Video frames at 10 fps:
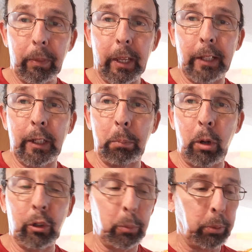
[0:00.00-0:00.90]
and then
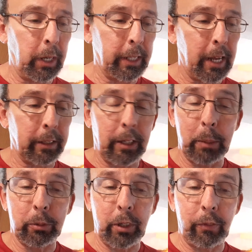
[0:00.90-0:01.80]
multiply that
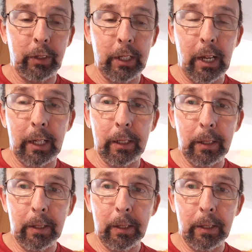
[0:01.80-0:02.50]
times 78.